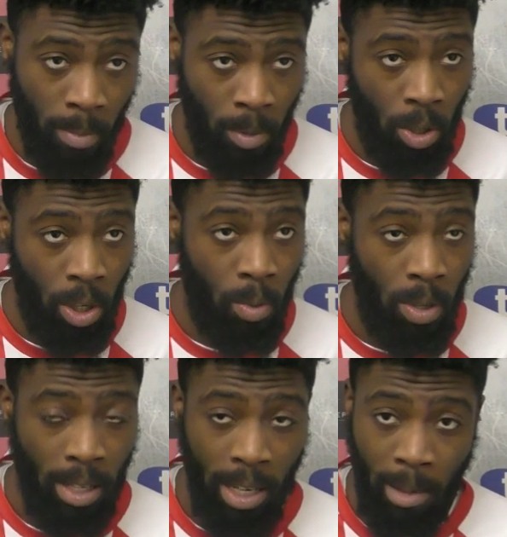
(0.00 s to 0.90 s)
Don't know what
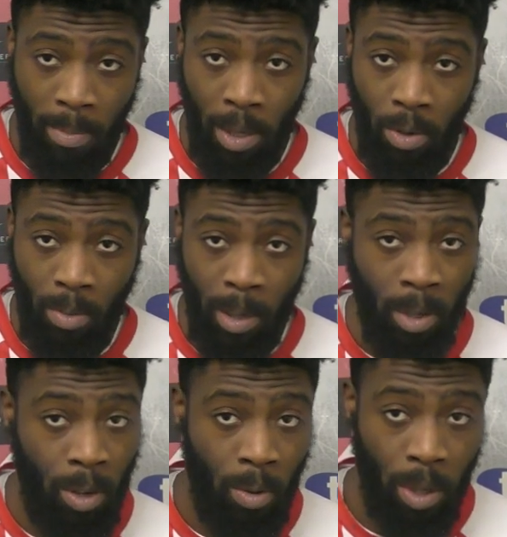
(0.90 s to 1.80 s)
state the pitch will be, we
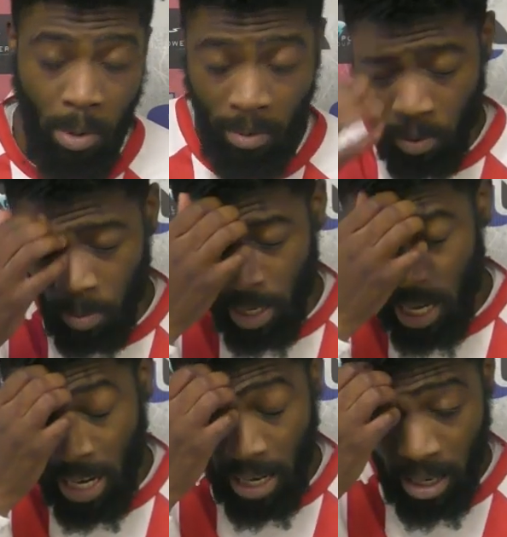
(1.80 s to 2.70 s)
don't know what the weather will be
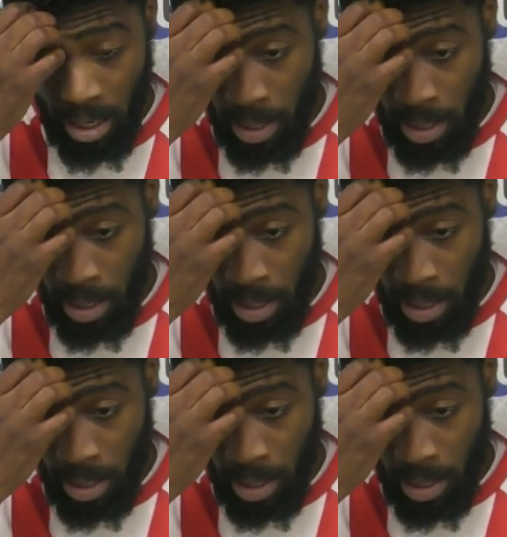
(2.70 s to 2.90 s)
like,